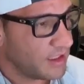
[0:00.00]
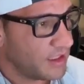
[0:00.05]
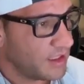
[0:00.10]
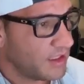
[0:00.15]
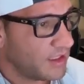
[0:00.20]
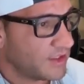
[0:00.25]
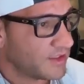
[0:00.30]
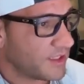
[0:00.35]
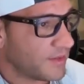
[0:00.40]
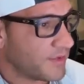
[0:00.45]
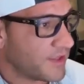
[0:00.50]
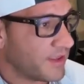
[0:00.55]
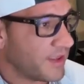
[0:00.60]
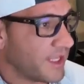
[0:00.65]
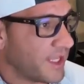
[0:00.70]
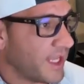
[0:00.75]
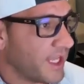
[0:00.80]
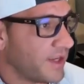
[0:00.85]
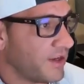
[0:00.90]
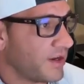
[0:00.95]
something
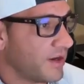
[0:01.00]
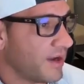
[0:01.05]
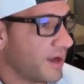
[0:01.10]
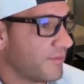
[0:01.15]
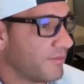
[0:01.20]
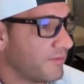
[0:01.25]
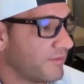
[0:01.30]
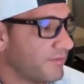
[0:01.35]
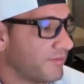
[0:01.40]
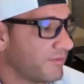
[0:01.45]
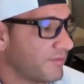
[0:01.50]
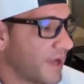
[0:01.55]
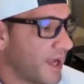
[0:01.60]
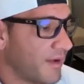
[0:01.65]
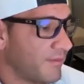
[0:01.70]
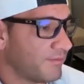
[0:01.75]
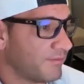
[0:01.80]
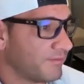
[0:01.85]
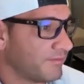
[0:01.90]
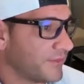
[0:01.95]
that
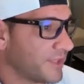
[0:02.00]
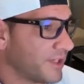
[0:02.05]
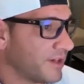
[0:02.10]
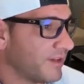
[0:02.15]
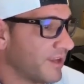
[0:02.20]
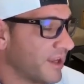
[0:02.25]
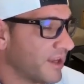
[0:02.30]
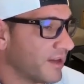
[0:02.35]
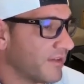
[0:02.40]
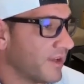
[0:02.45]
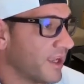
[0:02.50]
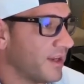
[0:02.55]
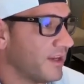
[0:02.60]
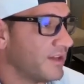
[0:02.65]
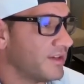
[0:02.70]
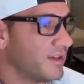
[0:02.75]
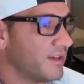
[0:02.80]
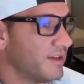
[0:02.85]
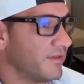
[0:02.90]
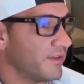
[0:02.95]
I'm going to take
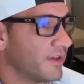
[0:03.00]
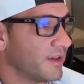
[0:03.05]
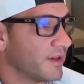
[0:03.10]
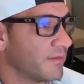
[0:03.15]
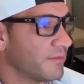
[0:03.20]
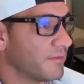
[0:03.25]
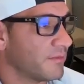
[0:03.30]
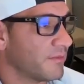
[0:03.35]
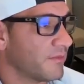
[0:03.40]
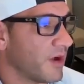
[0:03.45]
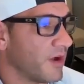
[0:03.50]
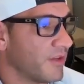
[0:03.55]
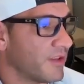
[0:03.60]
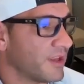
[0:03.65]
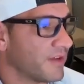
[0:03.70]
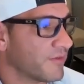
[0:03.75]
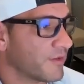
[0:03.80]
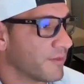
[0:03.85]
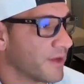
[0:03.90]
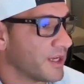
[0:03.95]
advantage of, and all the
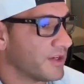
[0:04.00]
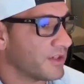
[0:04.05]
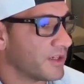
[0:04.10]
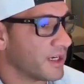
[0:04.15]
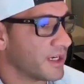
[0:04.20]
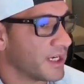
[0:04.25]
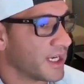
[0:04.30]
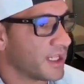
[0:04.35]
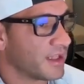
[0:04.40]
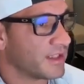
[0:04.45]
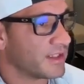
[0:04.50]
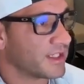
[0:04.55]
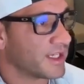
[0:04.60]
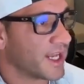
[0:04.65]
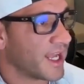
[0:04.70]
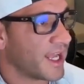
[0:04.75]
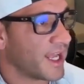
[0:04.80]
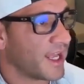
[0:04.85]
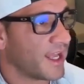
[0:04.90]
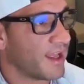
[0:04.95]
information and knowledge that
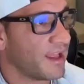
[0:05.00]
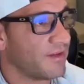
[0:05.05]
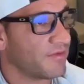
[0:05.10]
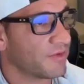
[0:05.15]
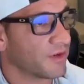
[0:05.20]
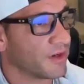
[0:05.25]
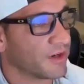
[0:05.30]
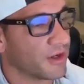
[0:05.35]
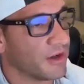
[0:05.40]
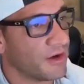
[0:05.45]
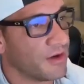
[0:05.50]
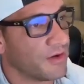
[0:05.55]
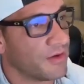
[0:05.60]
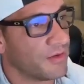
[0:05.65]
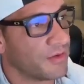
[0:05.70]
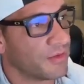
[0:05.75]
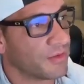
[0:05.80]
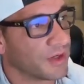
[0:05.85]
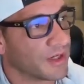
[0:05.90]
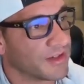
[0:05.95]
I have, we're
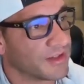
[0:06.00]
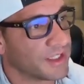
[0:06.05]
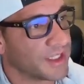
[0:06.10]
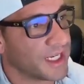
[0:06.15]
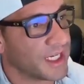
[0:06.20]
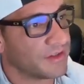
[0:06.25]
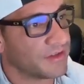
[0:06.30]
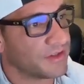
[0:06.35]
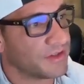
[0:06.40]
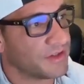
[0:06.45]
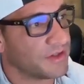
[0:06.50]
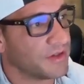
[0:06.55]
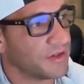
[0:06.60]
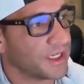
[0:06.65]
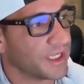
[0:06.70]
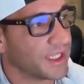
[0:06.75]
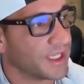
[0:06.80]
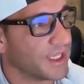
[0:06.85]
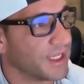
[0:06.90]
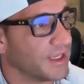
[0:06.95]
going to set out to do it
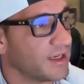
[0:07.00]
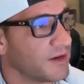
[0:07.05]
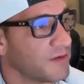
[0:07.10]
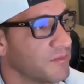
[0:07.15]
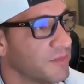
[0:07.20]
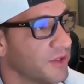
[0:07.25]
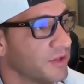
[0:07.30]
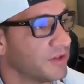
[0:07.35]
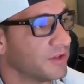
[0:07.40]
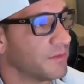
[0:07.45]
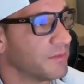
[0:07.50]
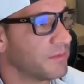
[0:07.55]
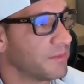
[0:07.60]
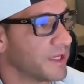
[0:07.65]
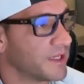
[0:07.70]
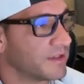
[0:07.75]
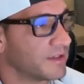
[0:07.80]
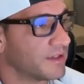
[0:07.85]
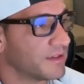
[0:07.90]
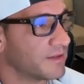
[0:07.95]
again and build a
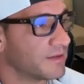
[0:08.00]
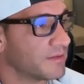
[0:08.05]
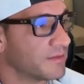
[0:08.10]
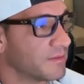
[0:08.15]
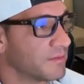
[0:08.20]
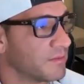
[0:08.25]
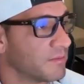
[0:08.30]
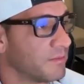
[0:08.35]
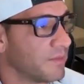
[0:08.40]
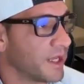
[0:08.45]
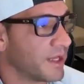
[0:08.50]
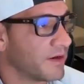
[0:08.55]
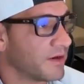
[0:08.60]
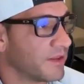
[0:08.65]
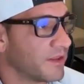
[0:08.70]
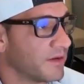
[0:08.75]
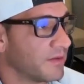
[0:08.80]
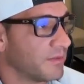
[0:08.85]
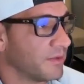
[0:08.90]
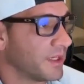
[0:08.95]
business better
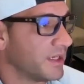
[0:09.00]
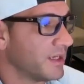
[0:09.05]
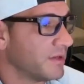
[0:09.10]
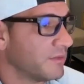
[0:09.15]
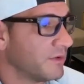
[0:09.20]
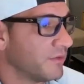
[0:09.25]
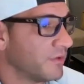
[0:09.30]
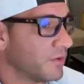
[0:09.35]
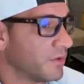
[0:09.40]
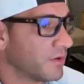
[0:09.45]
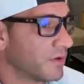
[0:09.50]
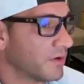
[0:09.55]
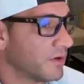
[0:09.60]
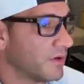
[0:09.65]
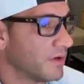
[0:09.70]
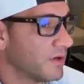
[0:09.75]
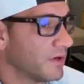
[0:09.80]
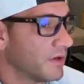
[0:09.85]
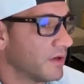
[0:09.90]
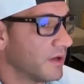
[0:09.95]
than we did before.
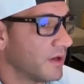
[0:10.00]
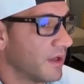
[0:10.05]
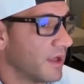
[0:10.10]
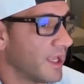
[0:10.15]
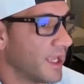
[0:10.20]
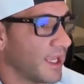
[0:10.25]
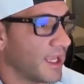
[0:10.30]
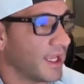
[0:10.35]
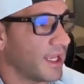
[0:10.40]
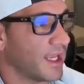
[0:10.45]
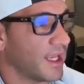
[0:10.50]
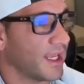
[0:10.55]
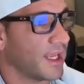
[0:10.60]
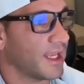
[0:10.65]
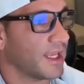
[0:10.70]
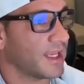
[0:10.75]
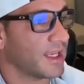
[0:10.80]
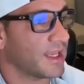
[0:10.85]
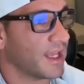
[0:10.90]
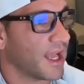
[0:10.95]

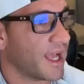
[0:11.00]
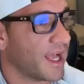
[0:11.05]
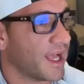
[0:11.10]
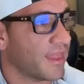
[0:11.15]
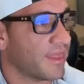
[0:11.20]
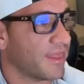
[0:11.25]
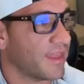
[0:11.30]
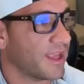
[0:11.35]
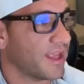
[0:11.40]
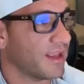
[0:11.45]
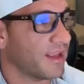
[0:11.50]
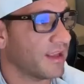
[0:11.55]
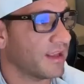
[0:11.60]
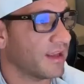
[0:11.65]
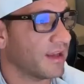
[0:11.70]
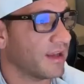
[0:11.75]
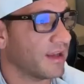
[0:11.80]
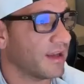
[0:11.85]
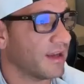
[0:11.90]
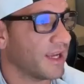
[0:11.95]
And I think
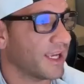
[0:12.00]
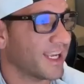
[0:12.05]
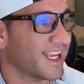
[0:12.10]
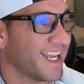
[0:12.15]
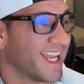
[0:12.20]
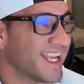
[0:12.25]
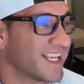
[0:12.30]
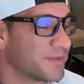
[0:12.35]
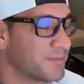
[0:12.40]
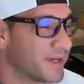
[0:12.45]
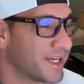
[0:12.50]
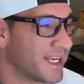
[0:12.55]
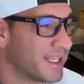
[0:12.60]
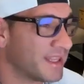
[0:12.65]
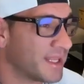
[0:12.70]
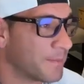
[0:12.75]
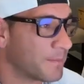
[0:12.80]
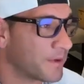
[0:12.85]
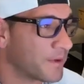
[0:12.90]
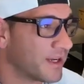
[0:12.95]
I can expedite
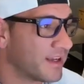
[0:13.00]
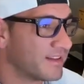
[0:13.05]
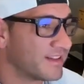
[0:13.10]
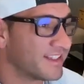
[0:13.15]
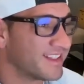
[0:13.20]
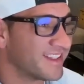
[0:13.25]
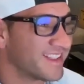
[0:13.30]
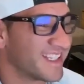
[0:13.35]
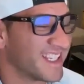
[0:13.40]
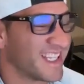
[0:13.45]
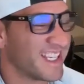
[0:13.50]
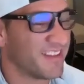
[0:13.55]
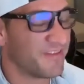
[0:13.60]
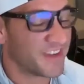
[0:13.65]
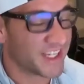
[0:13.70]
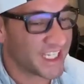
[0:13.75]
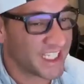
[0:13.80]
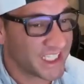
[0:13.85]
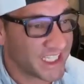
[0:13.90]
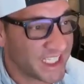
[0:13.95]
that process
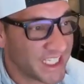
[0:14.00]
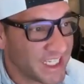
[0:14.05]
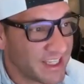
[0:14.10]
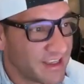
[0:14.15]
significantly